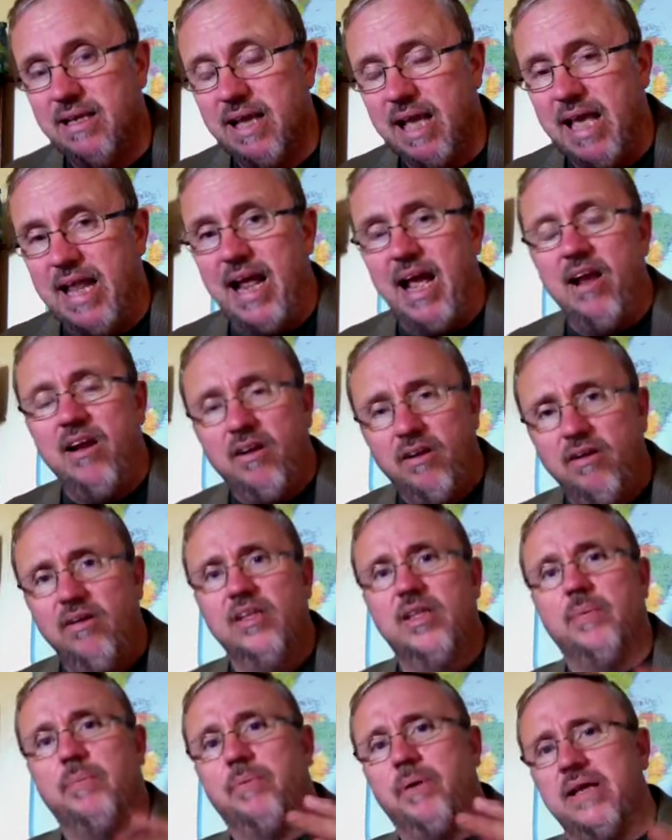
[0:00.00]
And I heard
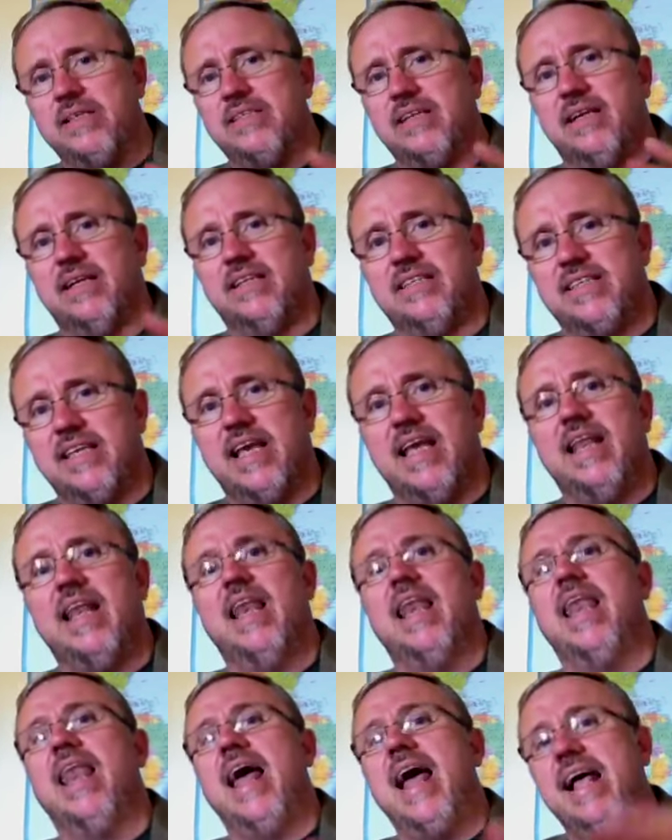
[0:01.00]
the president say
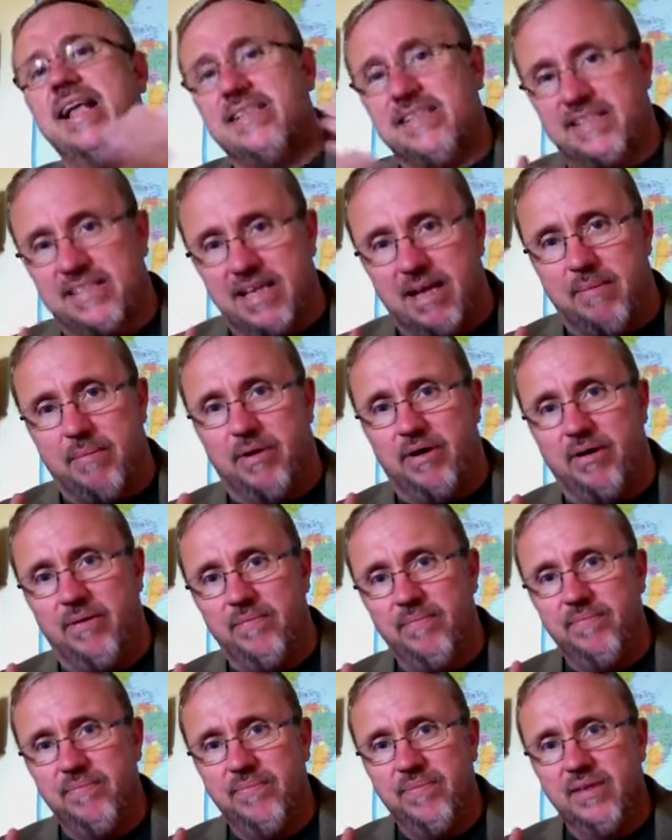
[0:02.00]
last summer
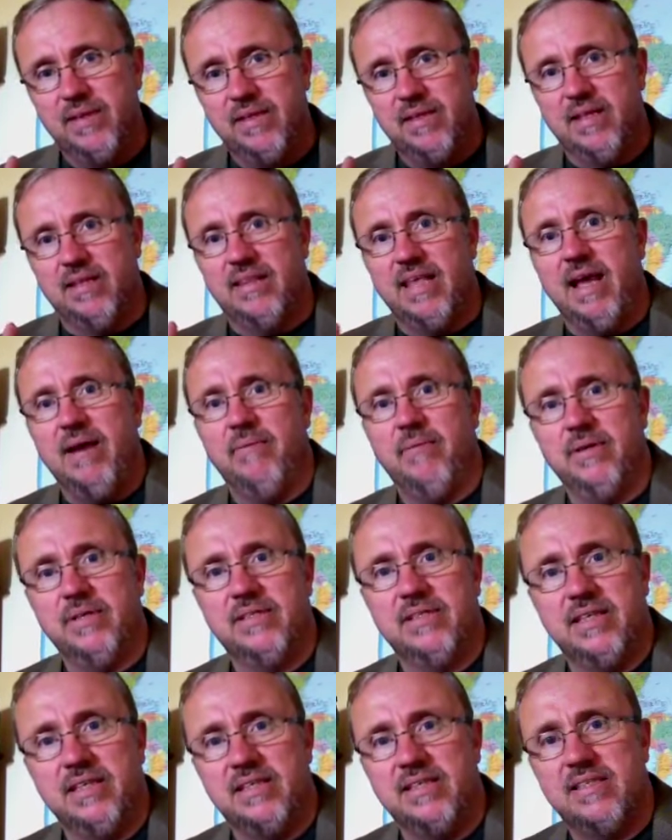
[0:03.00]
that that
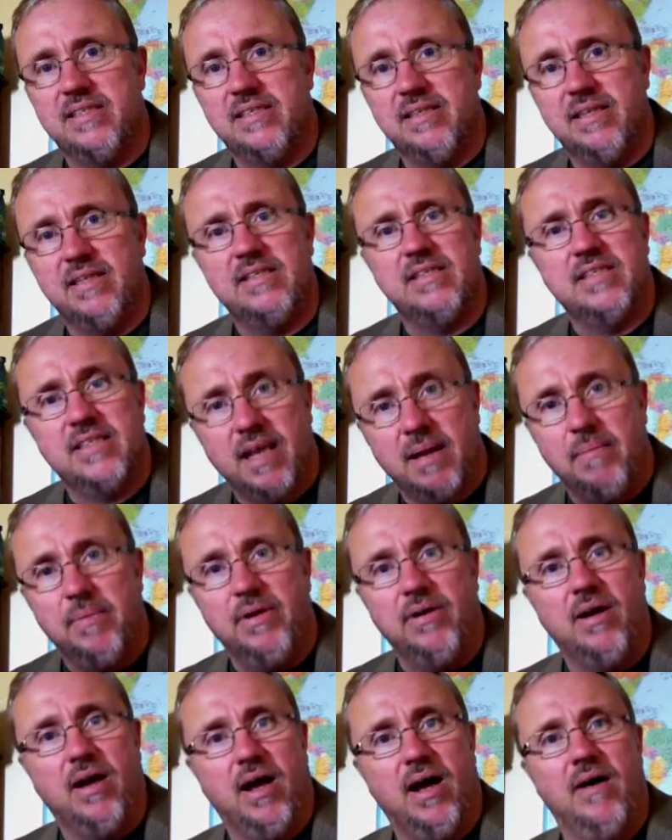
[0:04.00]
was this, the summer
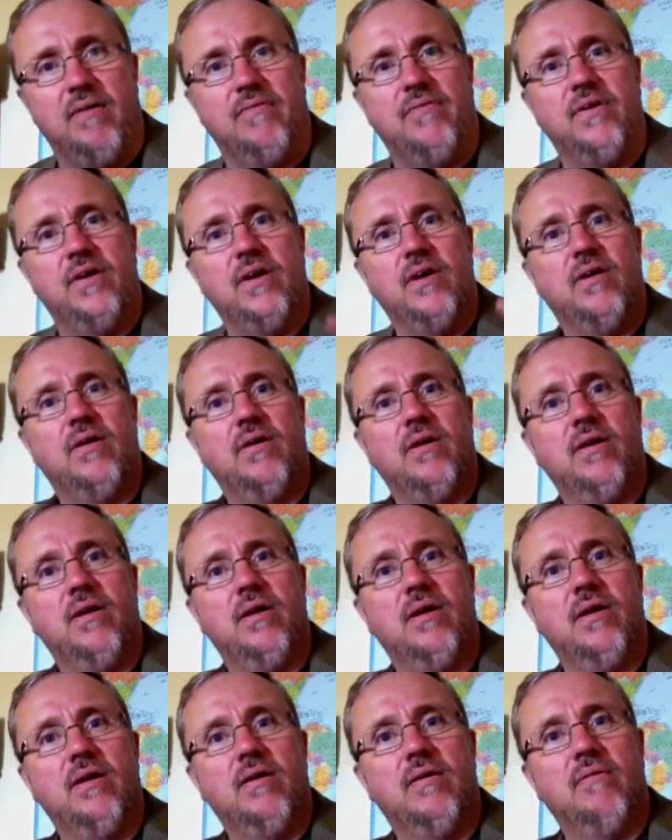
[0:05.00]
of
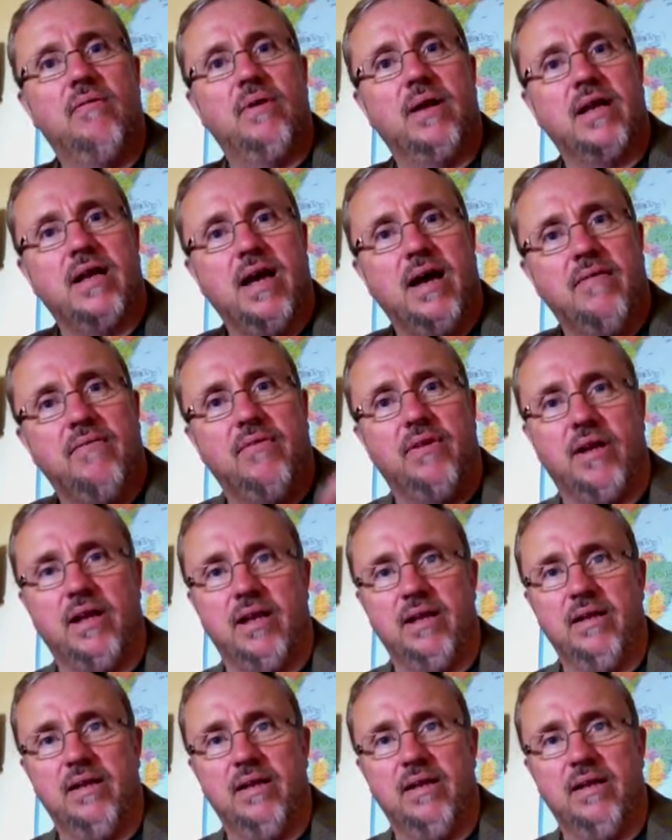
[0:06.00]
recovery.